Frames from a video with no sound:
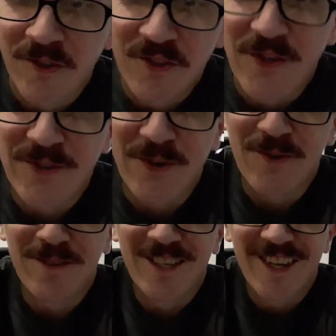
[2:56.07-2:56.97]

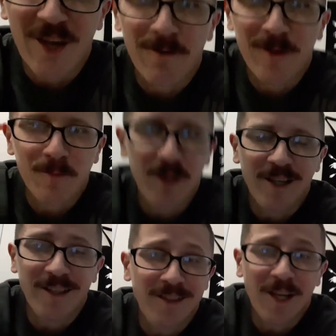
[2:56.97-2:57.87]
deserving of it,
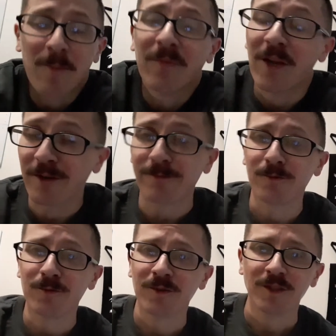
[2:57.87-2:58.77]
but I'm
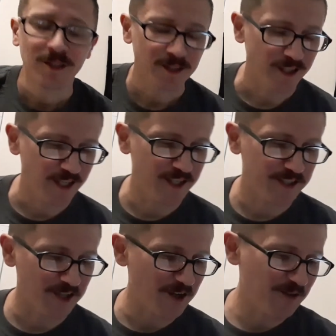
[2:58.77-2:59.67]
thankful and
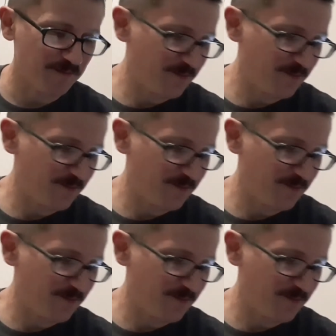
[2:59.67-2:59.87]
uh,